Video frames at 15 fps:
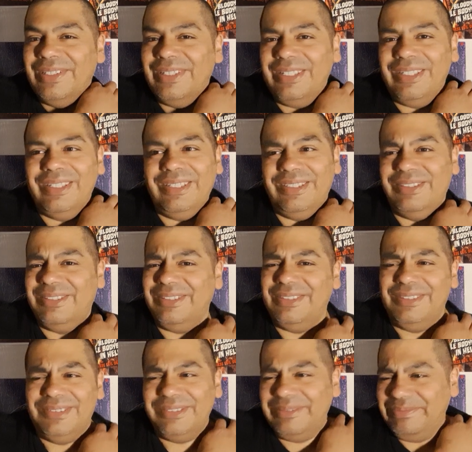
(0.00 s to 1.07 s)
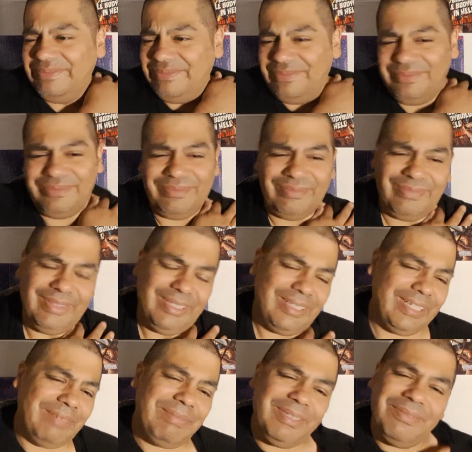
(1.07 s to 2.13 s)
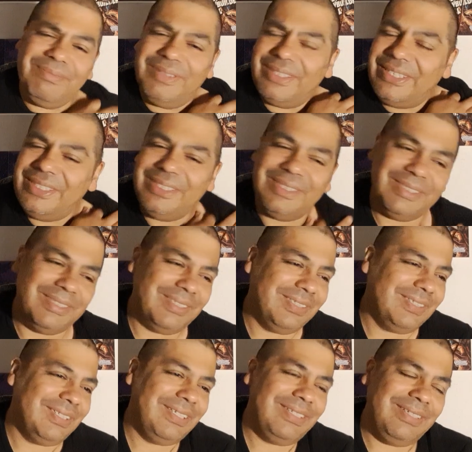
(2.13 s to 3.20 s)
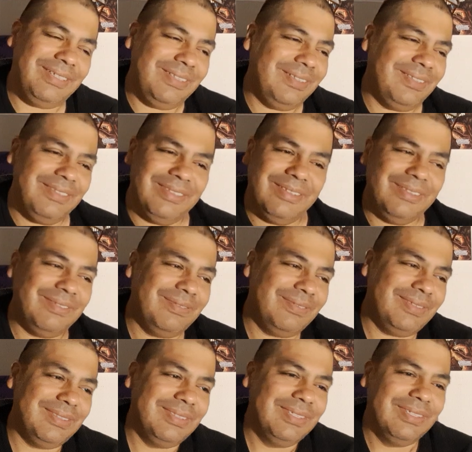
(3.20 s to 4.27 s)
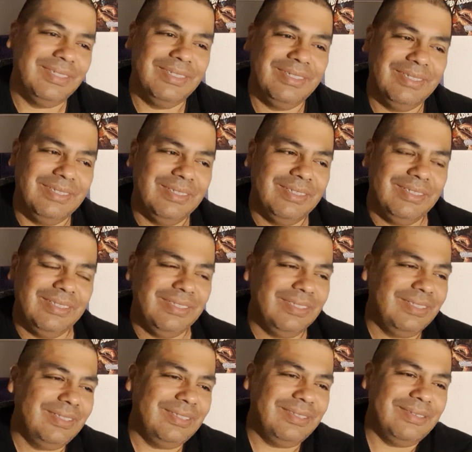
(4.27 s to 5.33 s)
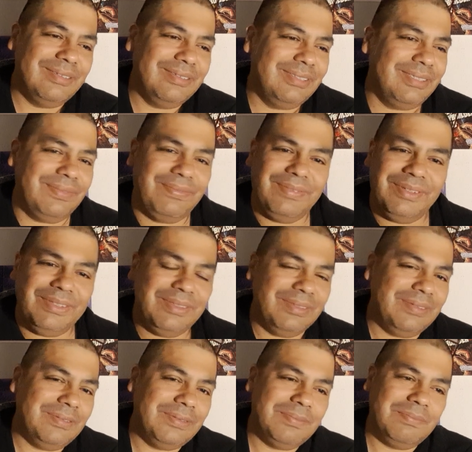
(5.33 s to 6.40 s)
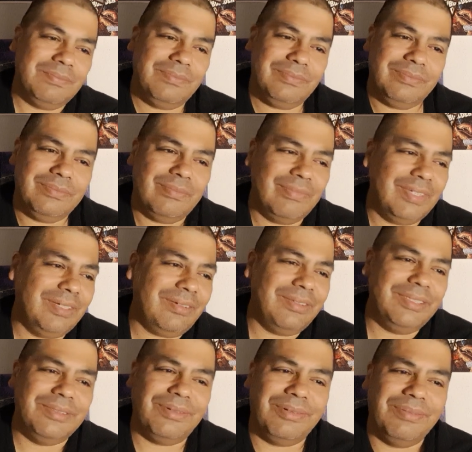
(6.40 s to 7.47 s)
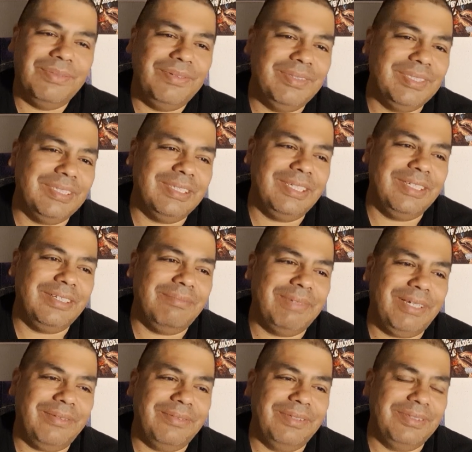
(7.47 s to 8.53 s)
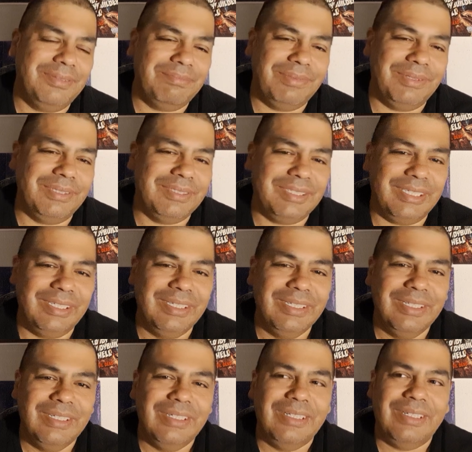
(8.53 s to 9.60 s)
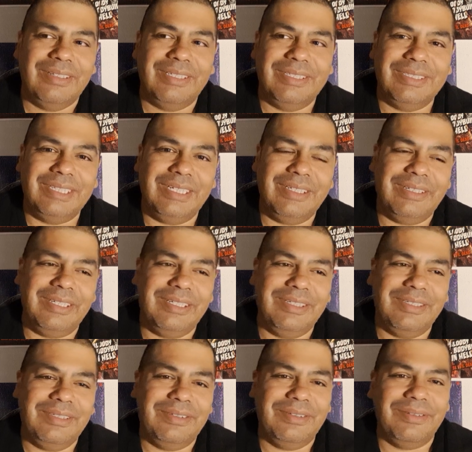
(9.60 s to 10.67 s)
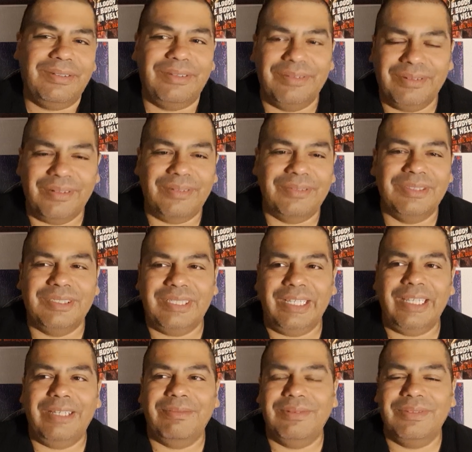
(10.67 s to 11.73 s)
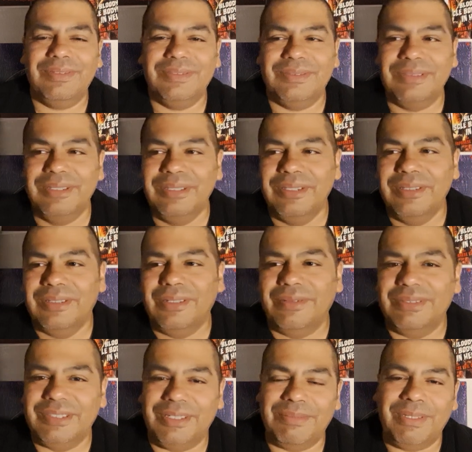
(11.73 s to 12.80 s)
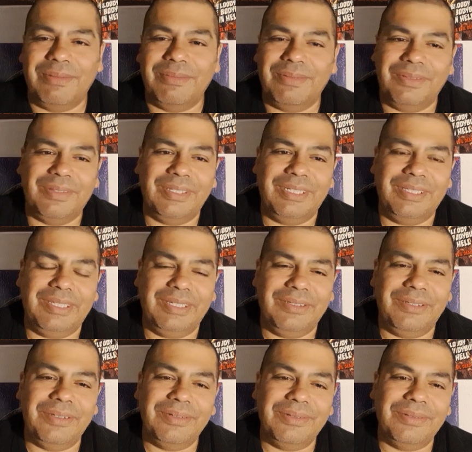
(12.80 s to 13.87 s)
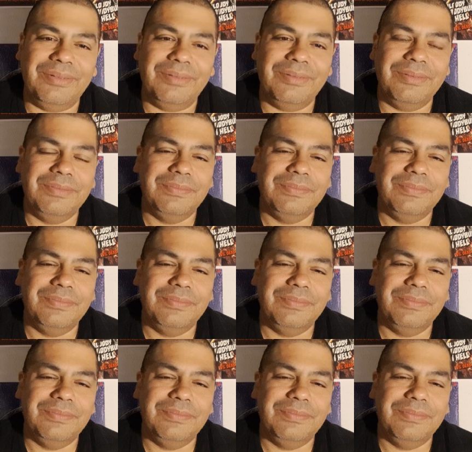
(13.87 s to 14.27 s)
and it, it's just Laymon really just he was different like all these horror movies that they come out with and books that you know, they say like you know they're all they're all the same or there's no one's coming up with anything new